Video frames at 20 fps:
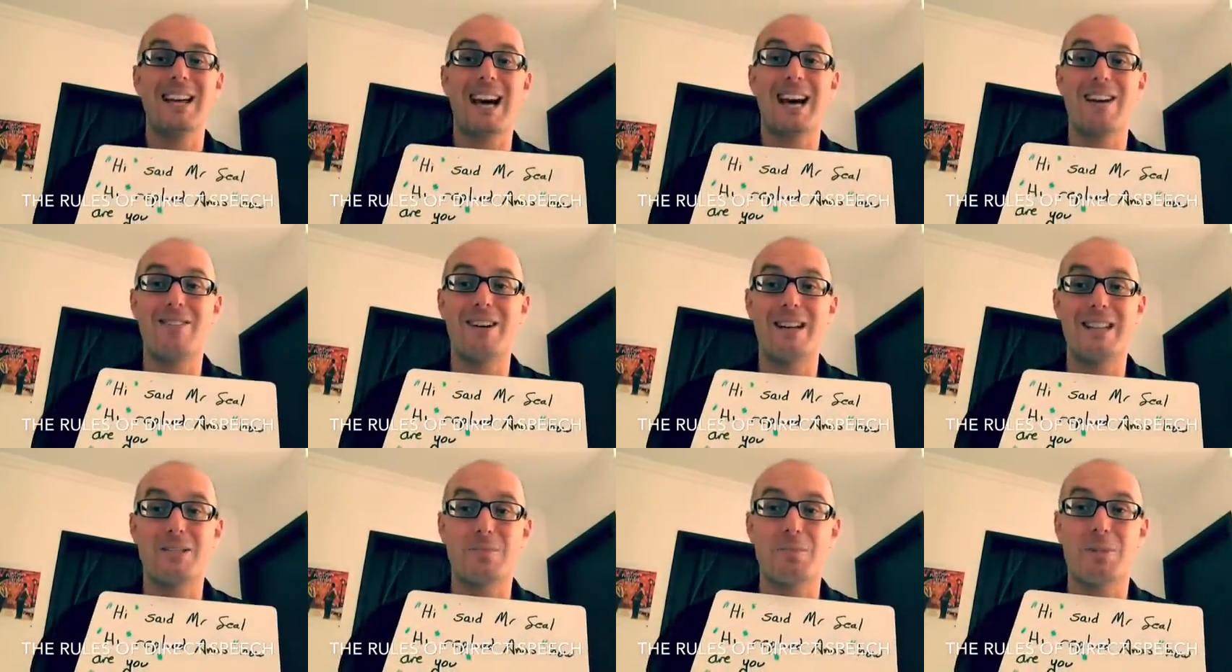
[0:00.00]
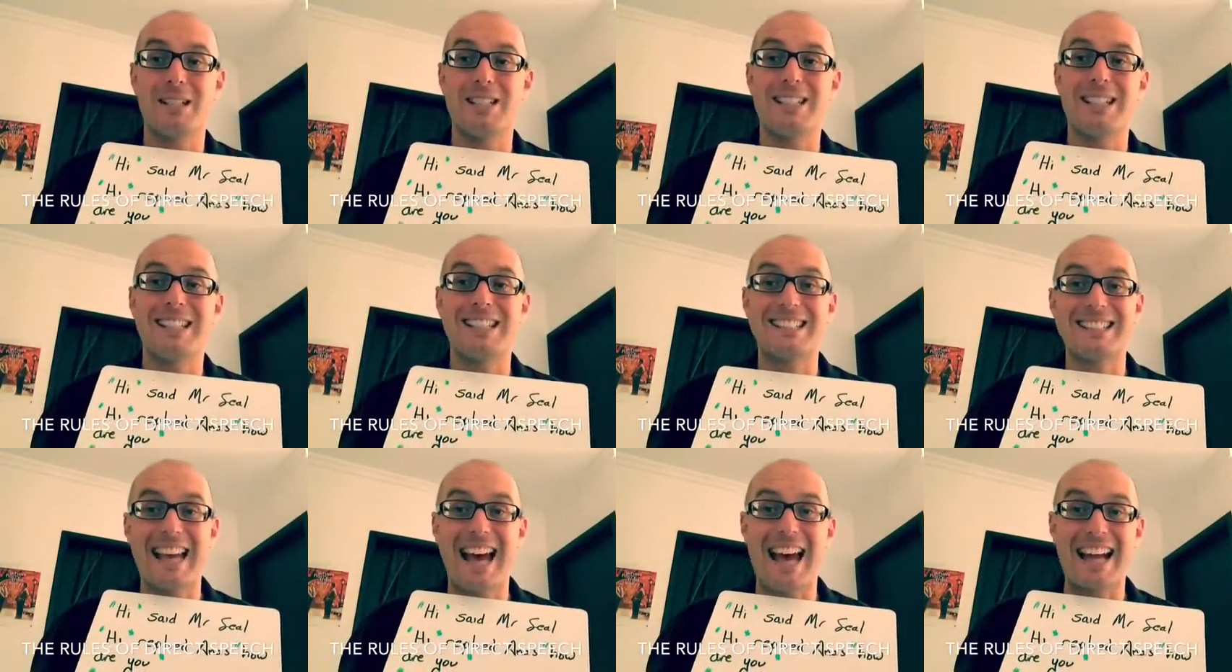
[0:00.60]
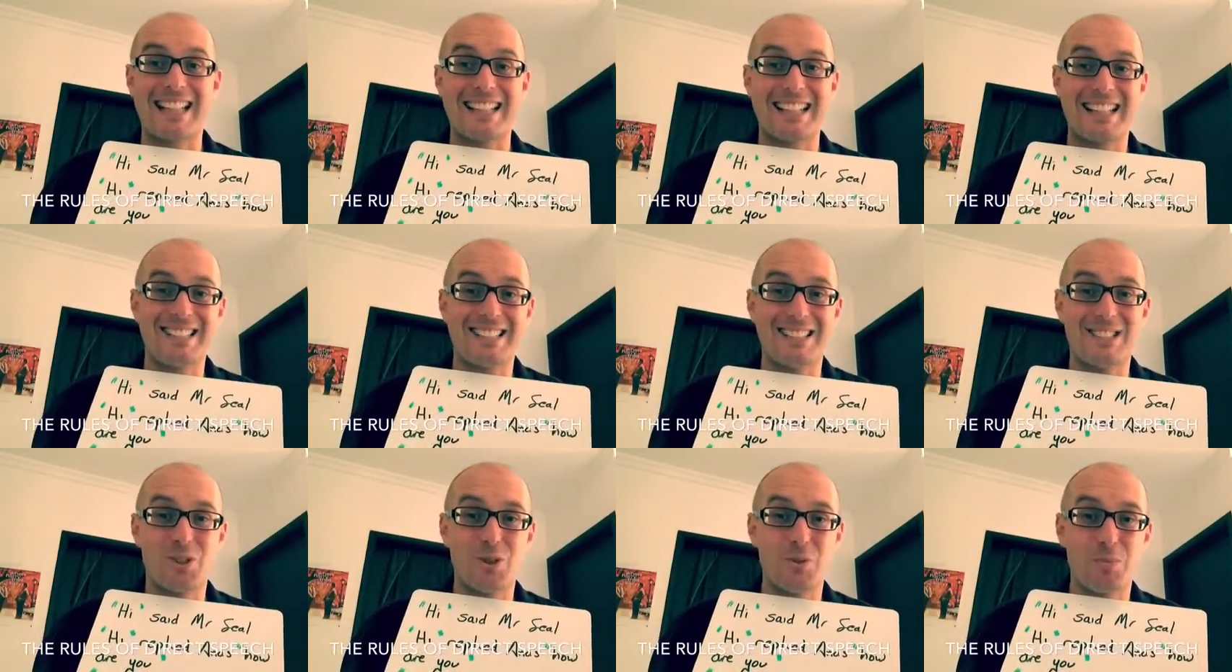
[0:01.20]
direct speech exactly as
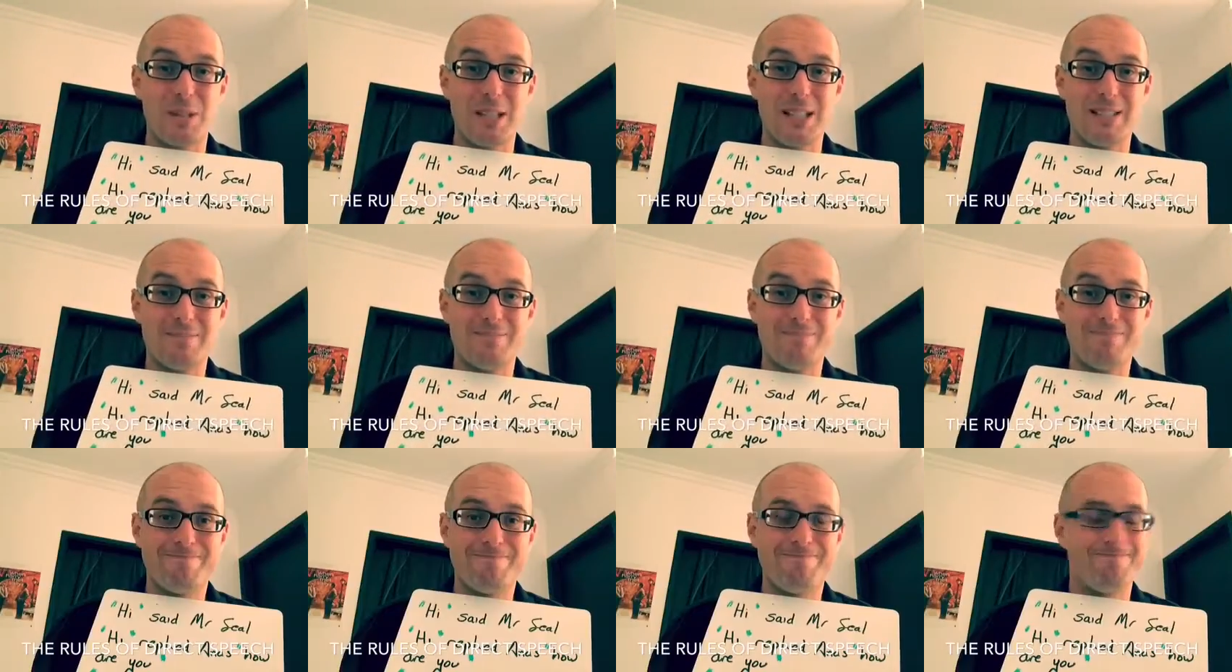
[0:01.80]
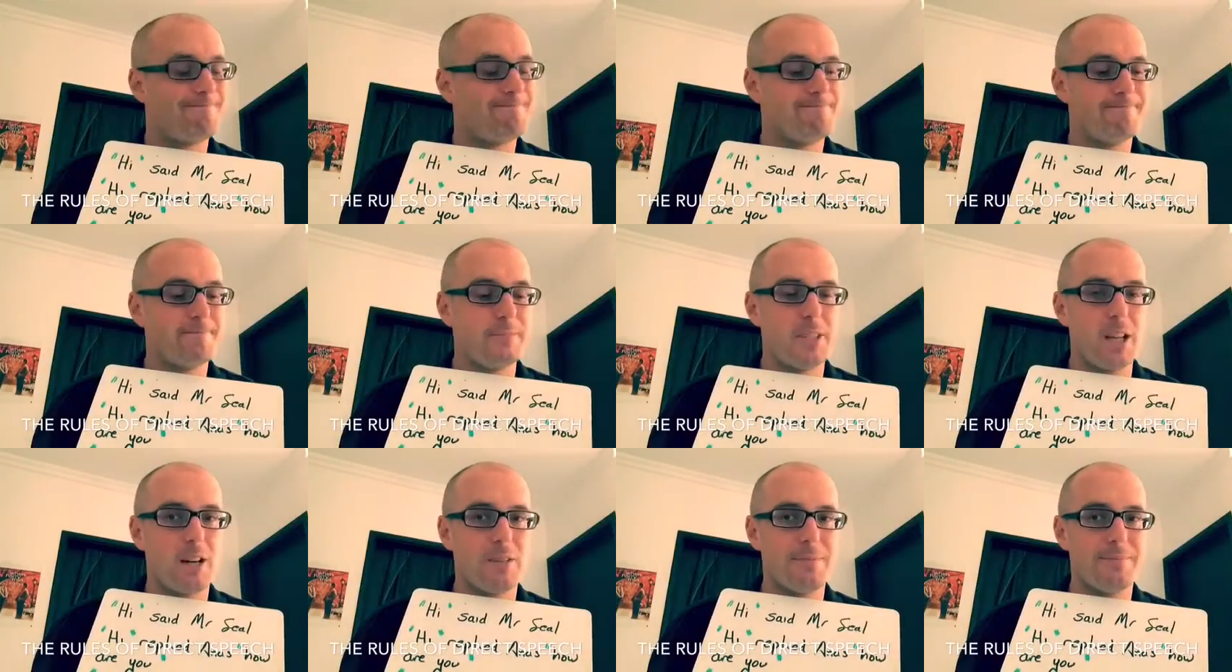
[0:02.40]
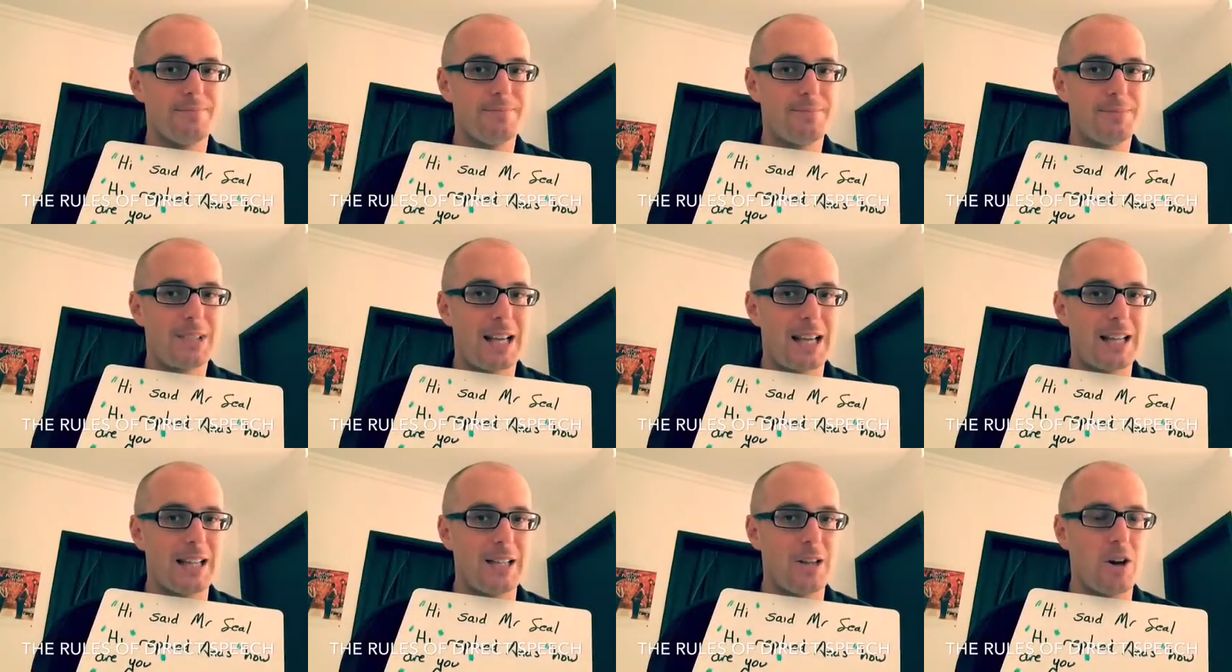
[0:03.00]
it should be? No,
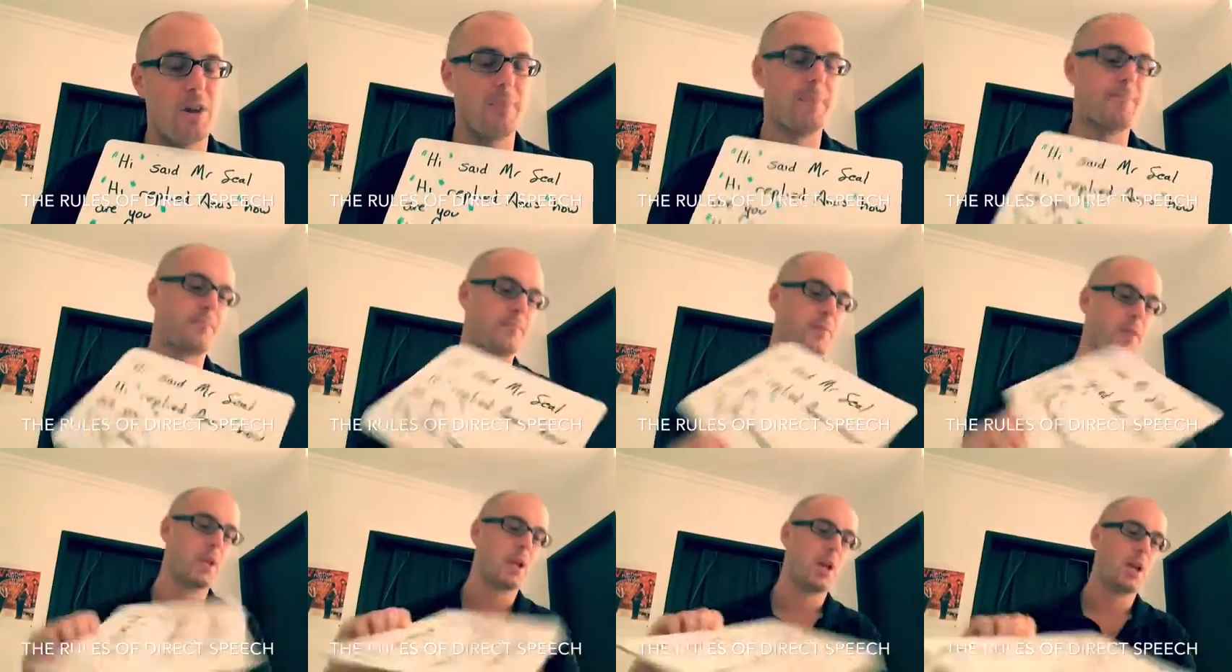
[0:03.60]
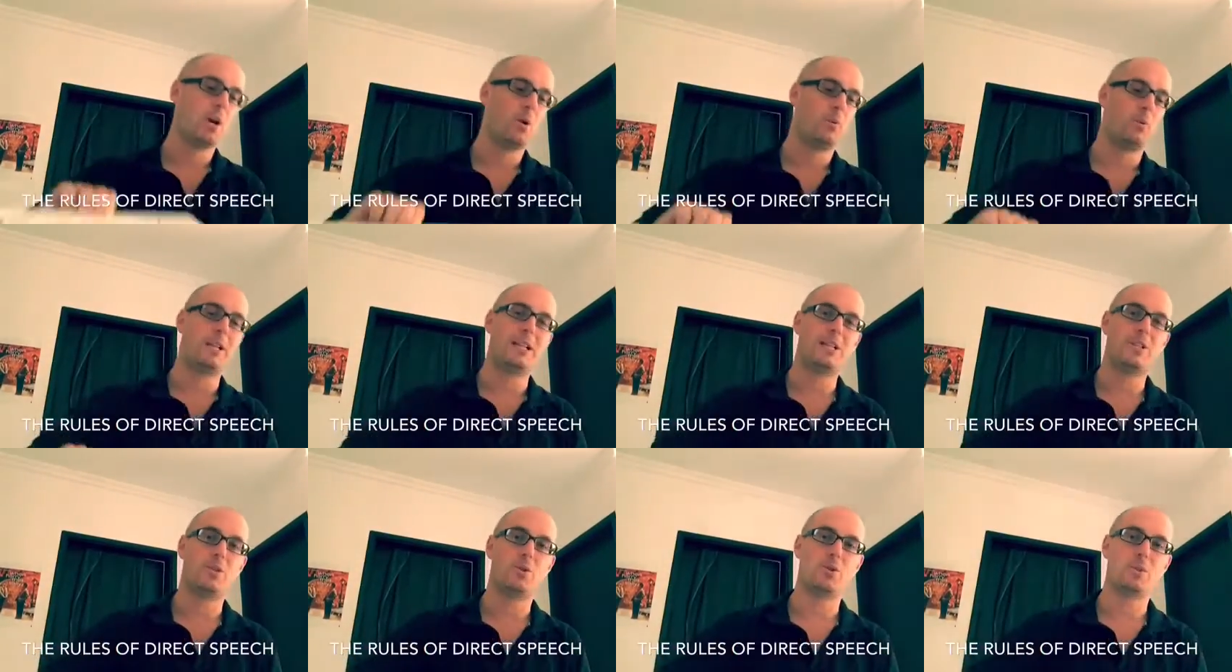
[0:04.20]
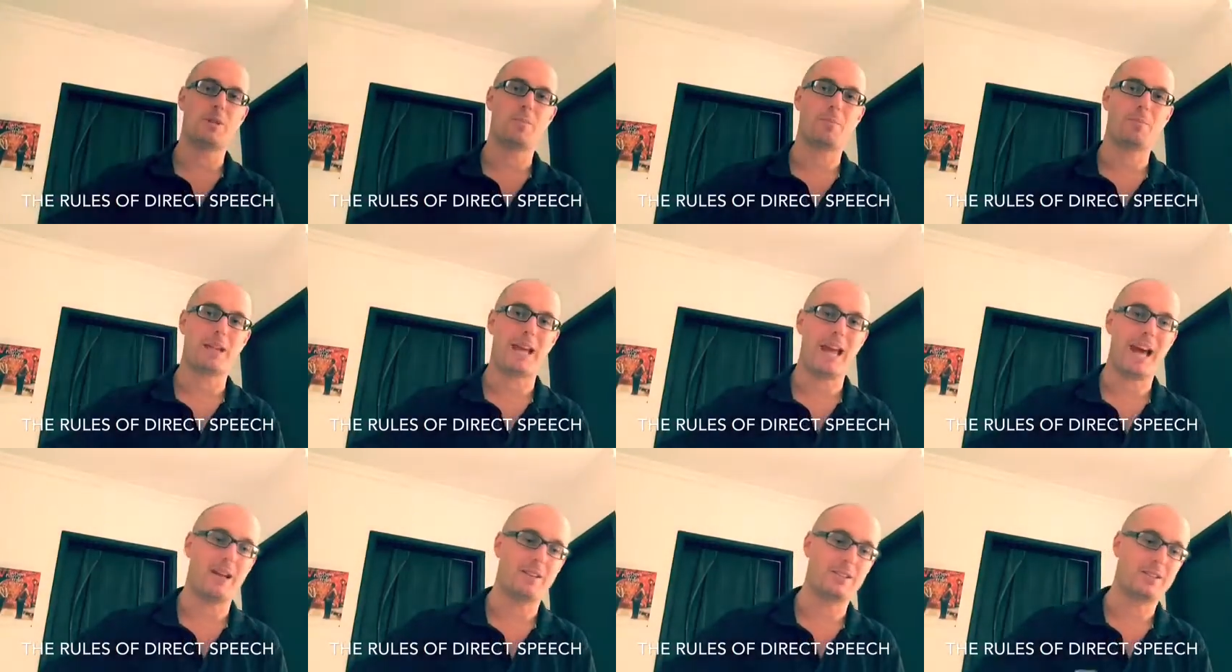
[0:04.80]
sadly not. We need to do
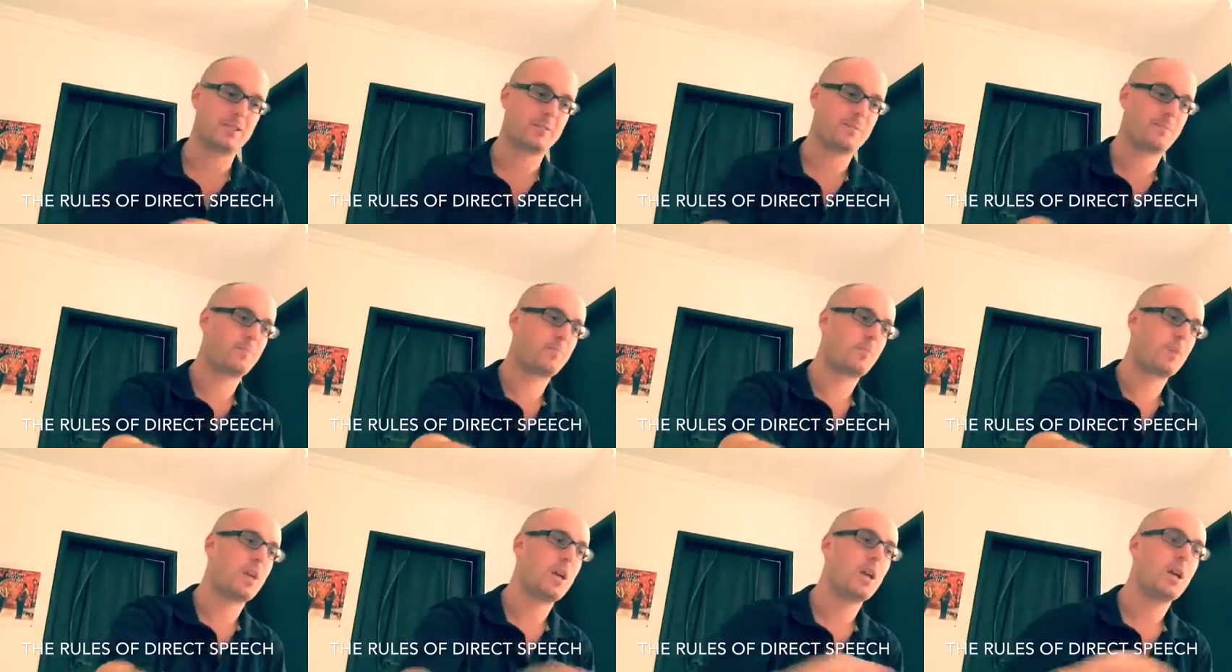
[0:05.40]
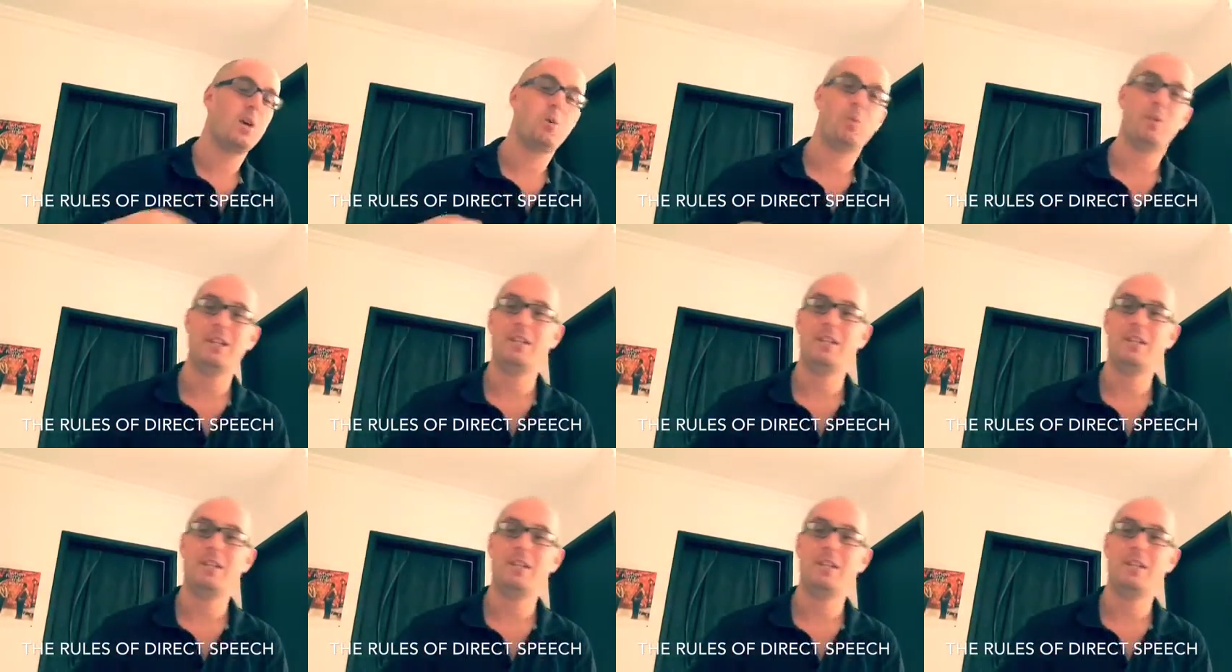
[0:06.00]
something else. We